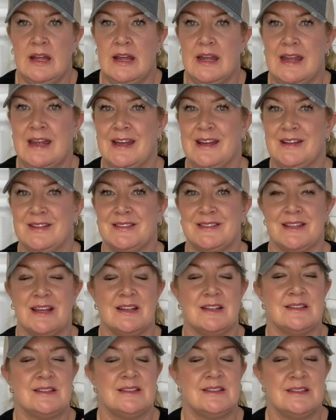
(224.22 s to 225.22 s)
is
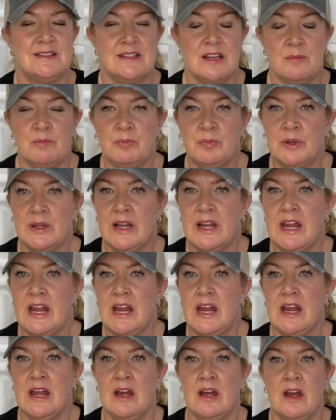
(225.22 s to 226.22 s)

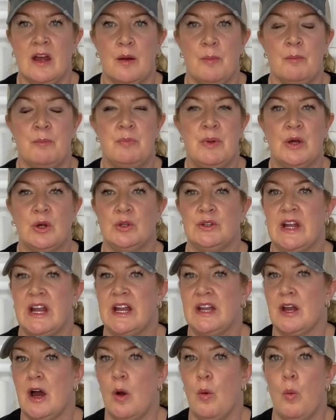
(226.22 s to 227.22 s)
simply
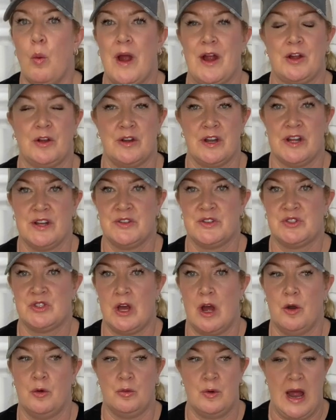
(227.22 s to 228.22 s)
building awareness
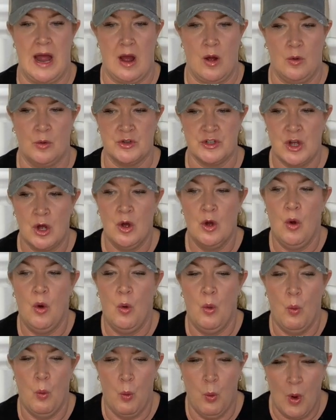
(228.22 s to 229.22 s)
around
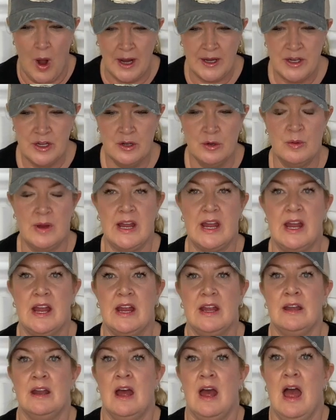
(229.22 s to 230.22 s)
what you
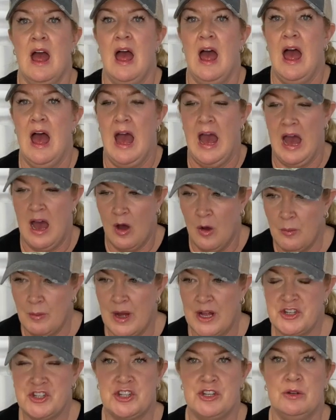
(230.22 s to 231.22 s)
eat, how
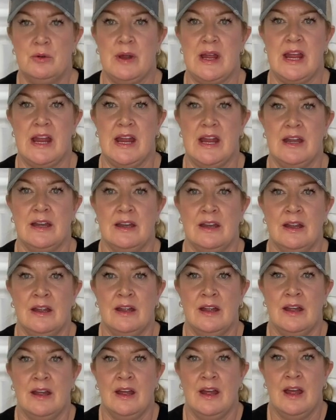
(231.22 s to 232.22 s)
much you eat,
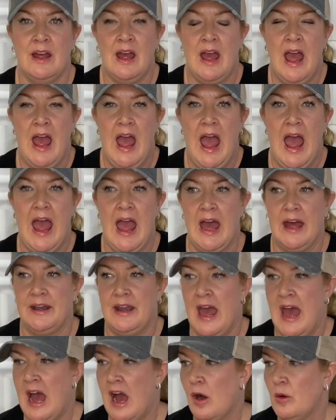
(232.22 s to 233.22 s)
and
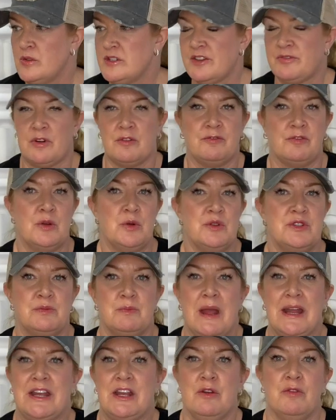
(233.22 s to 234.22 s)
how different foods
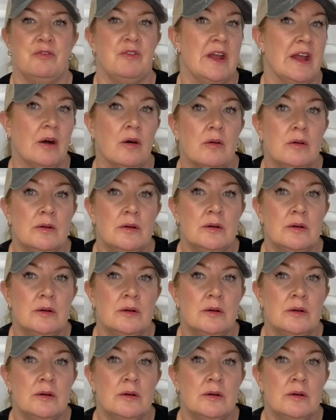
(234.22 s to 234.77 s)
make you feel.